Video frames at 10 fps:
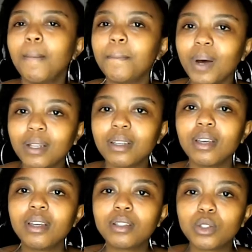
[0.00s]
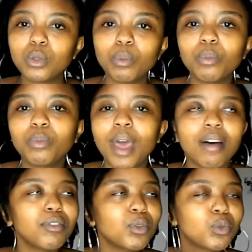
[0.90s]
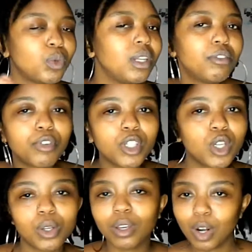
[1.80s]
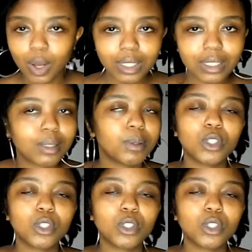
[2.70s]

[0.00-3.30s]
but to have those really fresh looking locks,